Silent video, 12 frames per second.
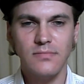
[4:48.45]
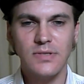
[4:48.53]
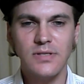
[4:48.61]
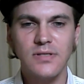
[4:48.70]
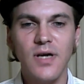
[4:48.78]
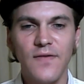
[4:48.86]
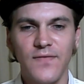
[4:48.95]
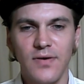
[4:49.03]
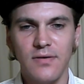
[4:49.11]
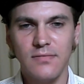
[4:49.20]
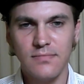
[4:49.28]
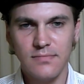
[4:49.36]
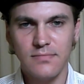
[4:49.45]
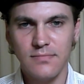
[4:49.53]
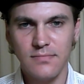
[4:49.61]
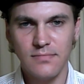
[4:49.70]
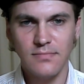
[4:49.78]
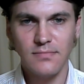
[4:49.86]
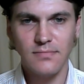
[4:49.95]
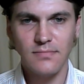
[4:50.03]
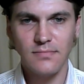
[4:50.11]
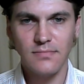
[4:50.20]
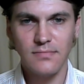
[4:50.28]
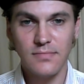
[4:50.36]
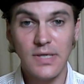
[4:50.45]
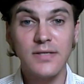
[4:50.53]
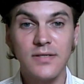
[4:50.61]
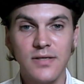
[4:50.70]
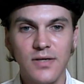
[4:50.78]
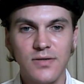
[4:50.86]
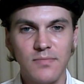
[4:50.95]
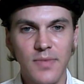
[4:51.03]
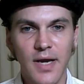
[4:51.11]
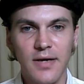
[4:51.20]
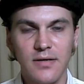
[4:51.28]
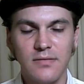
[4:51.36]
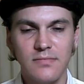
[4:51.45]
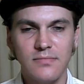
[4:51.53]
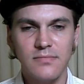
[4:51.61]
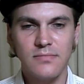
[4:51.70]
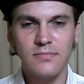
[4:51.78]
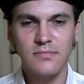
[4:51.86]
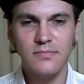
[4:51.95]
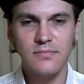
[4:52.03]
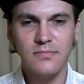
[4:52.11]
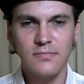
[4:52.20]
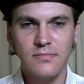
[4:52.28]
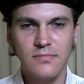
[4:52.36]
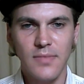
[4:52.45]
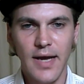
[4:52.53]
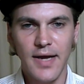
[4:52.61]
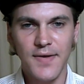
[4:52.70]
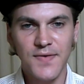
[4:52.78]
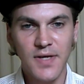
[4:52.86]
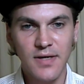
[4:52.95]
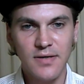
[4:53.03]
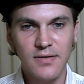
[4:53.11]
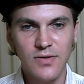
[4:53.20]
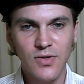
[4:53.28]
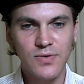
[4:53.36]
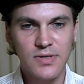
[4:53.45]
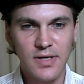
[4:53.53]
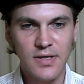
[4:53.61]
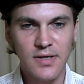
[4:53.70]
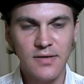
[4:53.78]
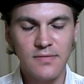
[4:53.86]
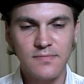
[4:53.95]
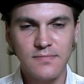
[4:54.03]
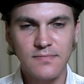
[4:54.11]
suffer in such a manner. And then you see